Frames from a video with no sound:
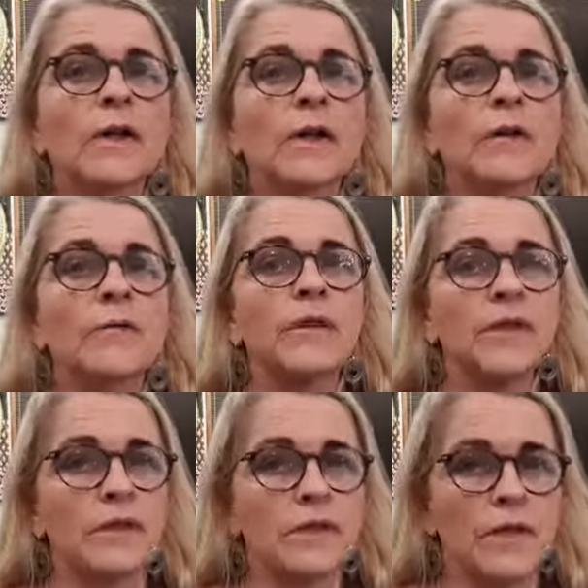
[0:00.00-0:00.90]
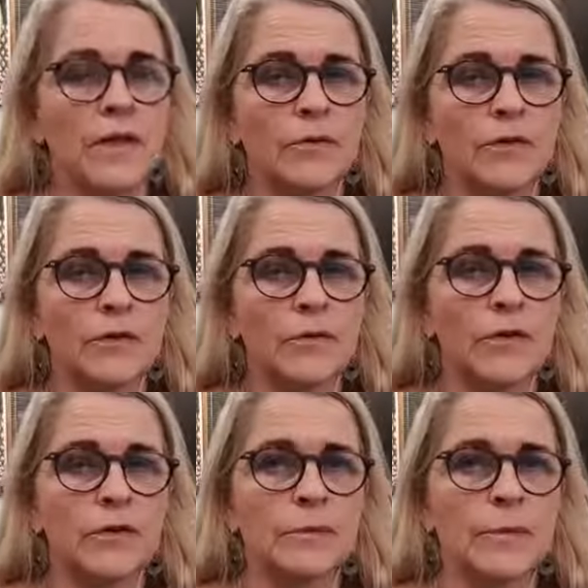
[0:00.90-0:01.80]
with yourself in the
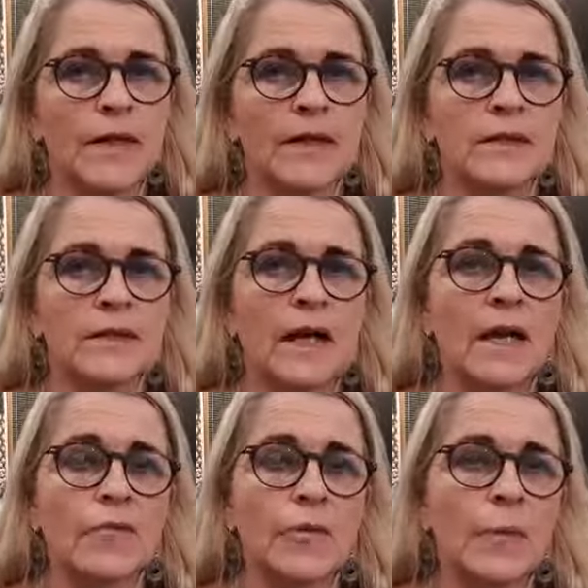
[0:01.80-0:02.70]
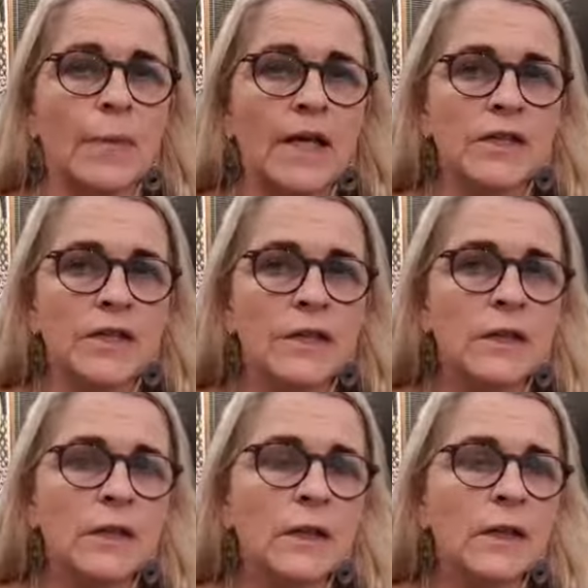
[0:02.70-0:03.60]
first place. Have compassion.